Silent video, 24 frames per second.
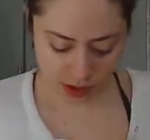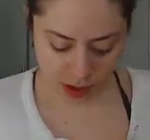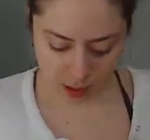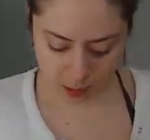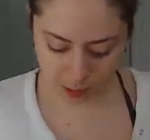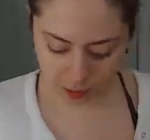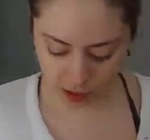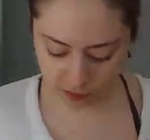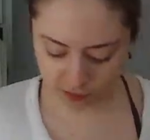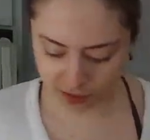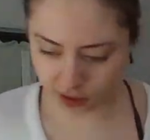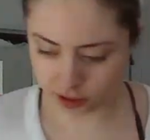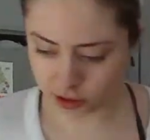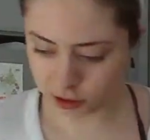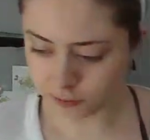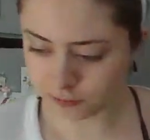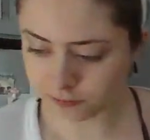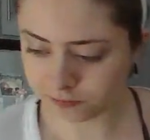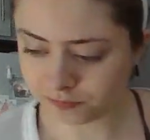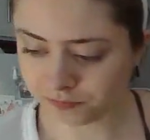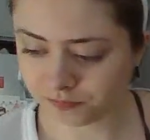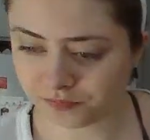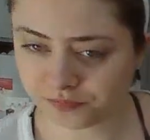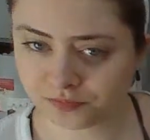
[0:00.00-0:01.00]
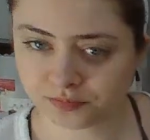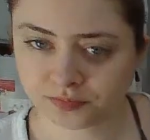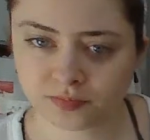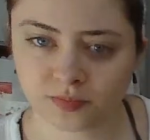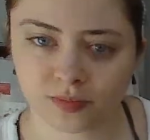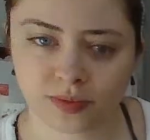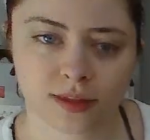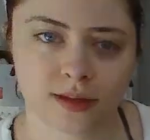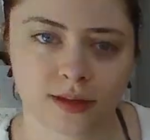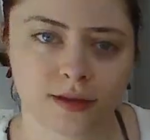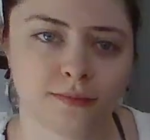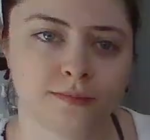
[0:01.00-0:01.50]
Perfect.
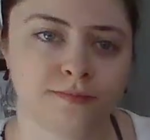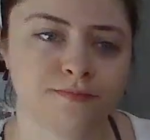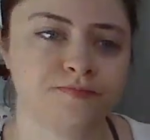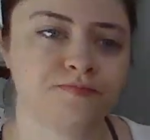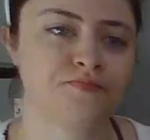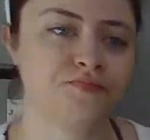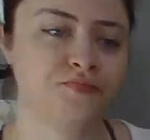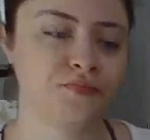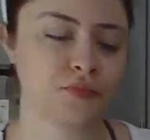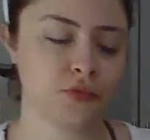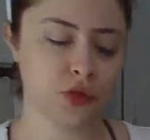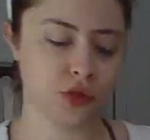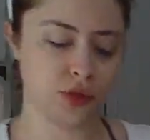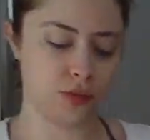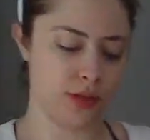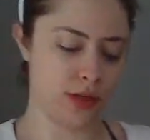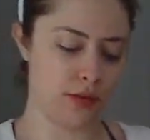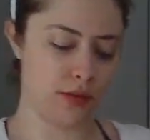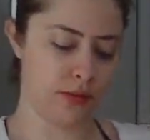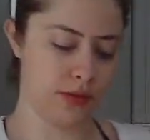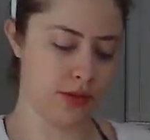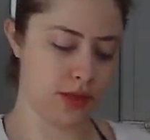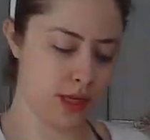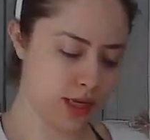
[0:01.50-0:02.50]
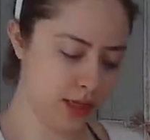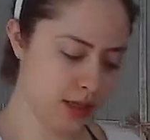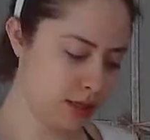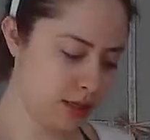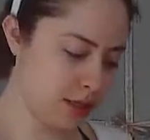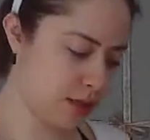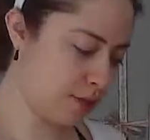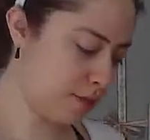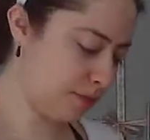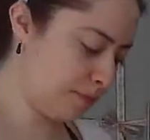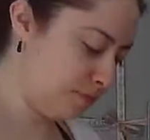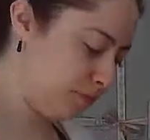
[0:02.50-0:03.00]
So I'm done with
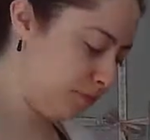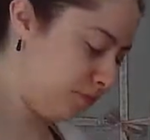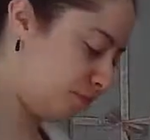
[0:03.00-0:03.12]
this.